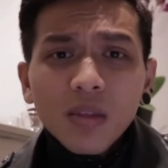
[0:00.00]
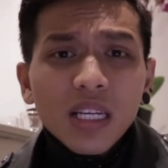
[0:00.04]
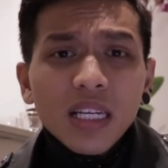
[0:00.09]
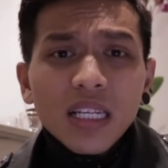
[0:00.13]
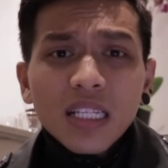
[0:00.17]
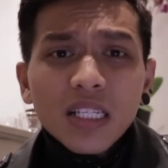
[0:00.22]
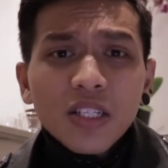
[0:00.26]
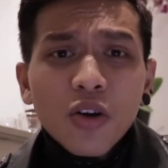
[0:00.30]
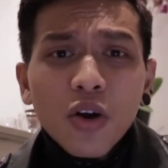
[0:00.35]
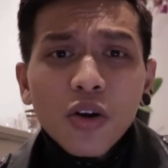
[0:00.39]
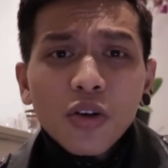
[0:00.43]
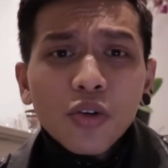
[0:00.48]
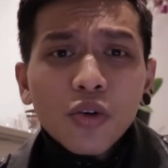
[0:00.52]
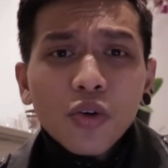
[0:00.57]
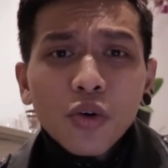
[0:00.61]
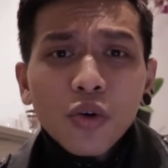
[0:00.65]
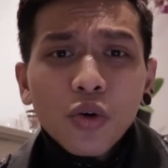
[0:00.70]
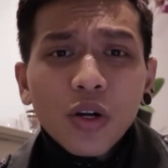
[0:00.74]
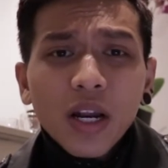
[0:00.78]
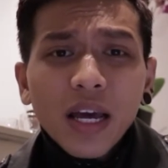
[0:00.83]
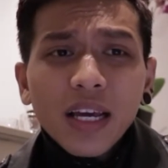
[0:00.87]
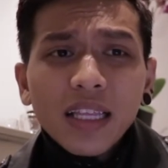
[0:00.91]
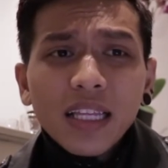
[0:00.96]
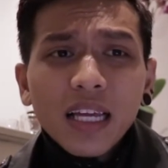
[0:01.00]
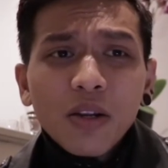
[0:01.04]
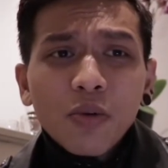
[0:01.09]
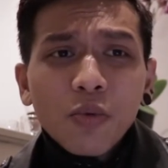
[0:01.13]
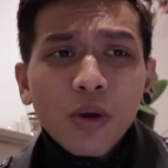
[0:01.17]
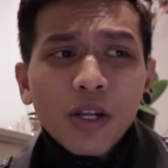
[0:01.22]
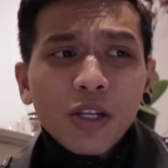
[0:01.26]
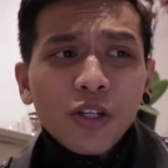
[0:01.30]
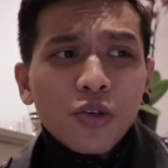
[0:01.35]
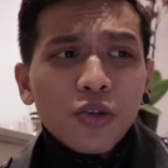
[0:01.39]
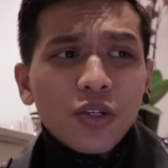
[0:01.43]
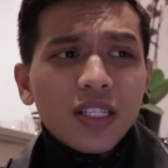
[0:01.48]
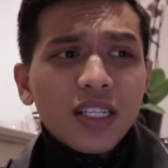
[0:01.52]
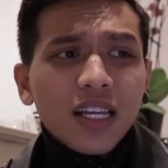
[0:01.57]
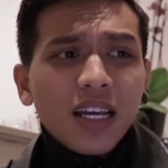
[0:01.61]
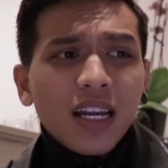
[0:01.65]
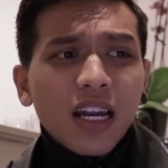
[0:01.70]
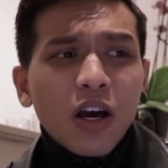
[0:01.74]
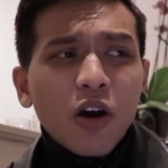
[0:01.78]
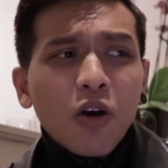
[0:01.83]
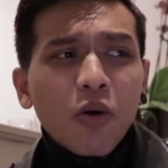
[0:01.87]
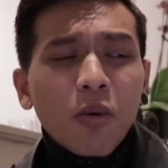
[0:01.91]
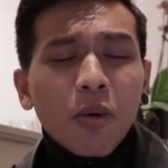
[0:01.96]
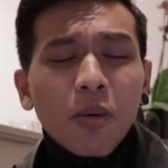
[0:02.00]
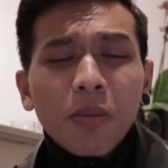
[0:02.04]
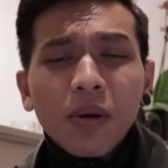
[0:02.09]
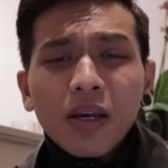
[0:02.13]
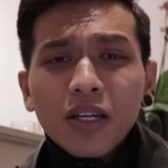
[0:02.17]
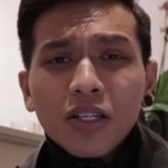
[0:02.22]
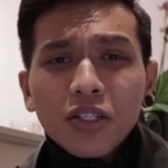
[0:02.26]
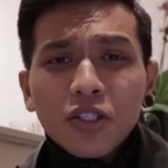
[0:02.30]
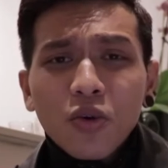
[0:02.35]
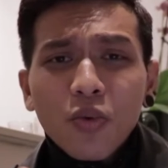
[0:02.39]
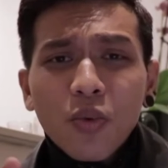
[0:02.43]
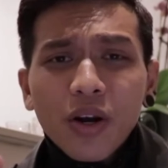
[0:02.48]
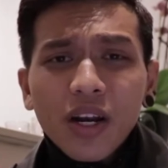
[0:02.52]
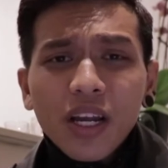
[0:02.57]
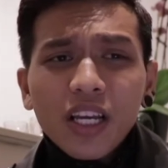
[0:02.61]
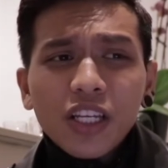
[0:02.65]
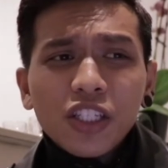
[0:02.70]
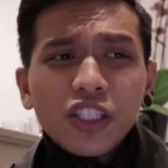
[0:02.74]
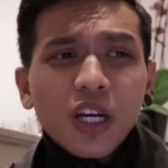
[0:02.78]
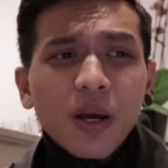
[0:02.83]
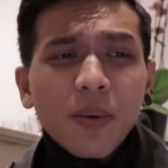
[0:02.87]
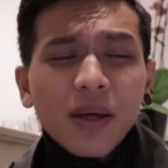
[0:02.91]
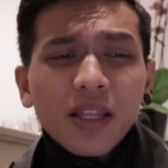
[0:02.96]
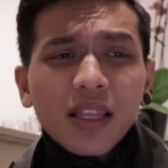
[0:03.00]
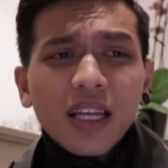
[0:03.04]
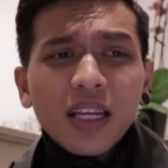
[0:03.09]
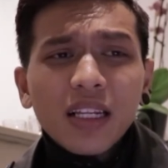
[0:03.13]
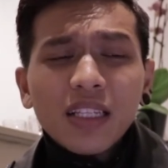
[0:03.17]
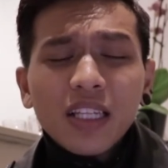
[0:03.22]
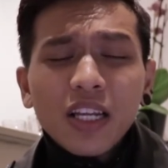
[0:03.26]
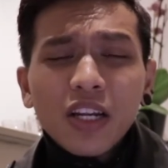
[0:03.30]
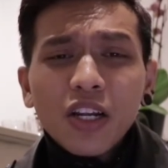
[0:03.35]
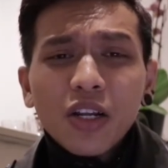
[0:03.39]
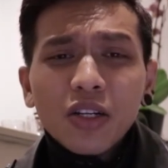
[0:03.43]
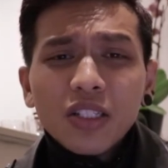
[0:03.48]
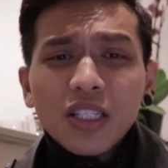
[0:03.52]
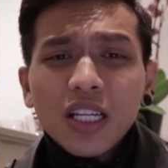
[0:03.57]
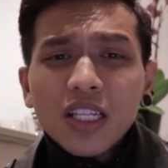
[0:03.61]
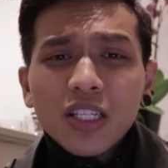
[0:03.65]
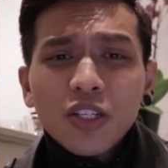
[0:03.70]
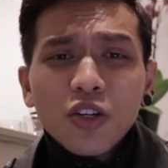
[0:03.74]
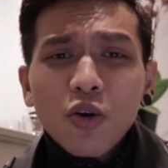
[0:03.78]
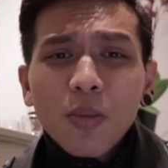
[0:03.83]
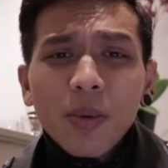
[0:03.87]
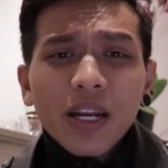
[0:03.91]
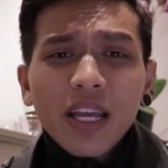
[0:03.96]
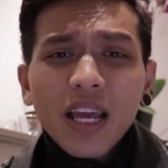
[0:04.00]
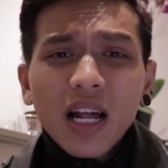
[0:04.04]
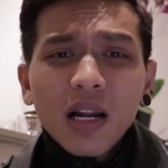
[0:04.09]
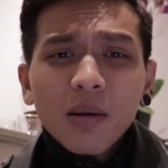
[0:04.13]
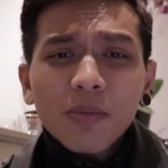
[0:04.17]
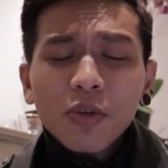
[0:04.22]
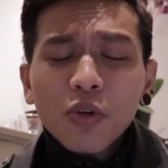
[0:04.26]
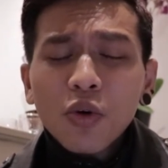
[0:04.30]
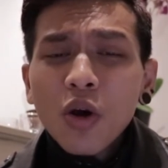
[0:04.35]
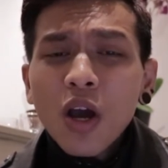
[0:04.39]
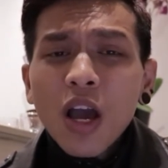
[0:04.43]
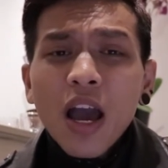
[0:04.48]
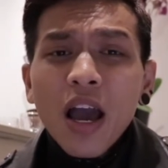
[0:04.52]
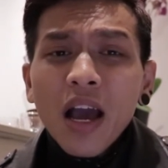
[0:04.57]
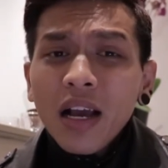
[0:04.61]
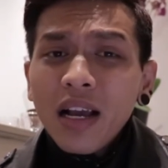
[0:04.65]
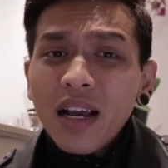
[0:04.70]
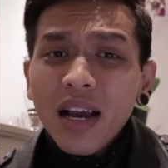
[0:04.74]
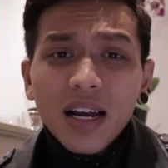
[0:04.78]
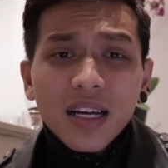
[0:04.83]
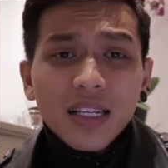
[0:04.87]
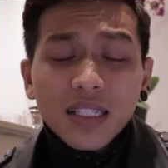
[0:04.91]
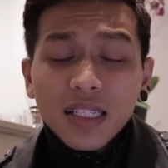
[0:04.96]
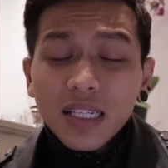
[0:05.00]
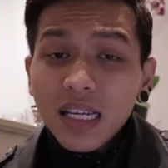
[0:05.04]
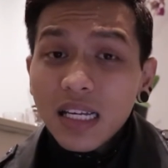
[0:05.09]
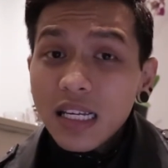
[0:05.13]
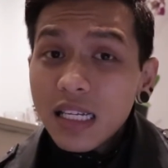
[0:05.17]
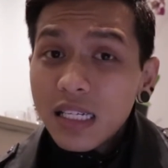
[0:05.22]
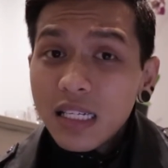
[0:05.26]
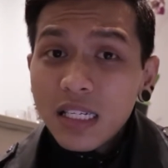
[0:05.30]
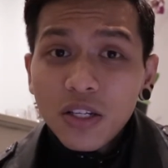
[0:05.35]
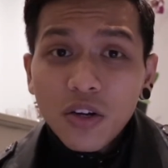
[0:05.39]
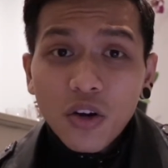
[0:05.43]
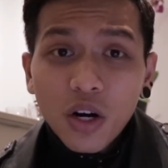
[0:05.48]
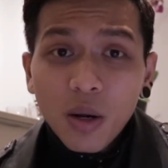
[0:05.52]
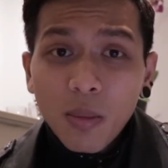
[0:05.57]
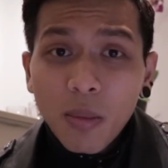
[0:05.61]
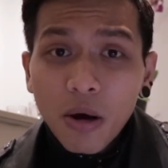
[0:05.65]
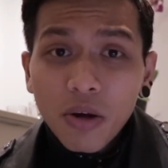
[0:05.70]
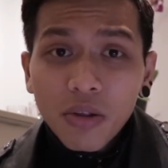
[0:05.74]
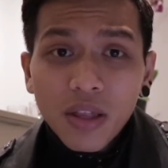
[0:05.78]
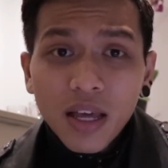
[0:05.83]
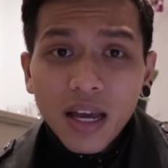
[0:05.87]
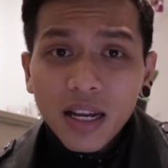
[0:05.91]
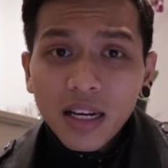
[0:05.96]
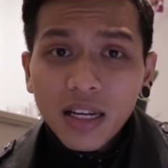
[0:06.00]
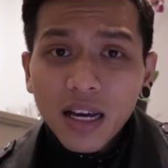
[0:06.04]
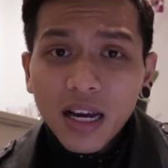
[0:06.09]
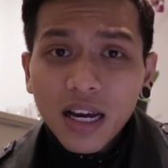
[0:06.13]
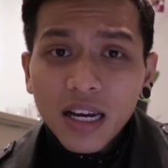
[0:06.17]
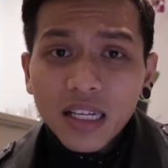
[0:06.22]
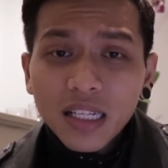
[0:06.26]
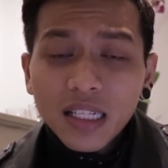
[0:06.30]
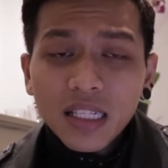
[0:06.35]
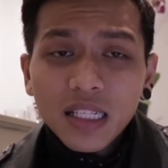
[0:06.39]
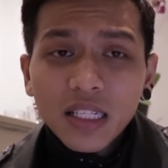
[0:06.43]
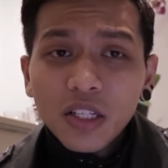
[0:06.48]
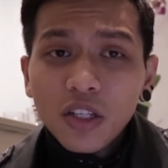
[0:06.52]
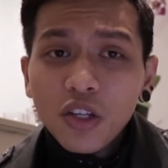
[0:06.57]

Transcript: it's not good. And then when you saying like, oh, because you're wearing hijab and then there's nobody help you, guys, it's not about that, guys.